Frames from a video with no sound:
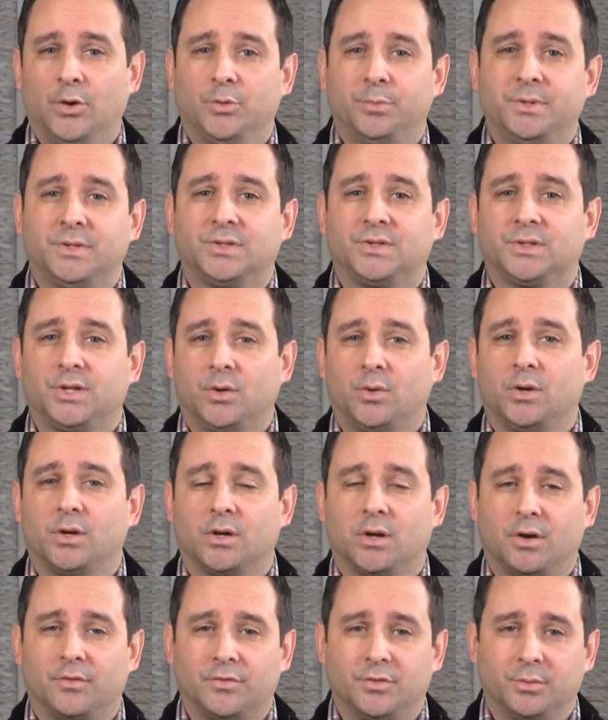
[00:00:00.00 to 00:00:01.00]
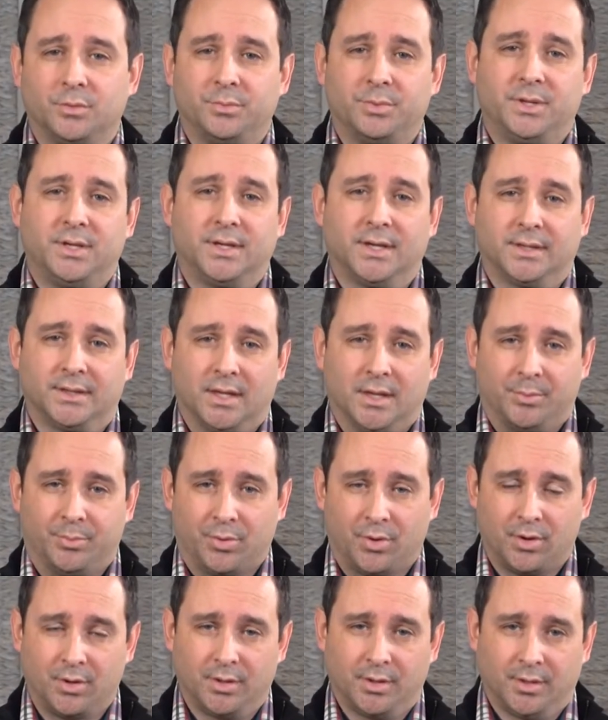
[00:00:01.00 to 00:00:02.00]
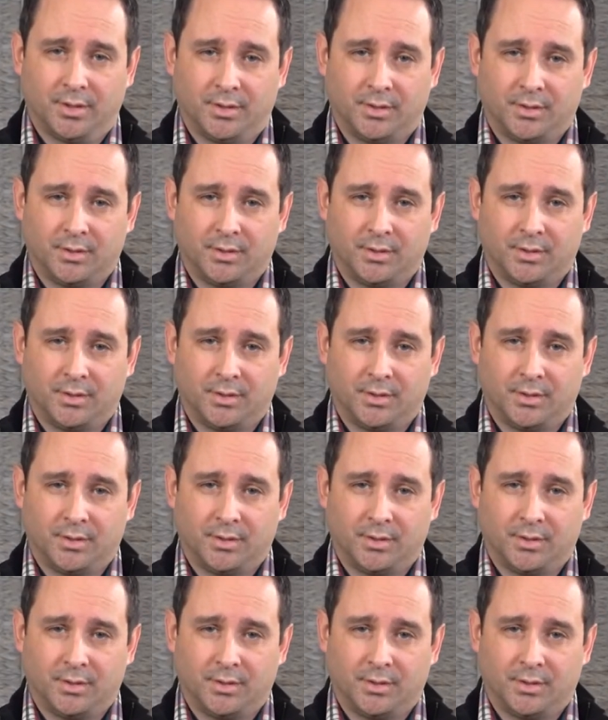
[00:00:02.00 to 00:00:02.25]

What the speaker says: will be so uncomfortable being at that party.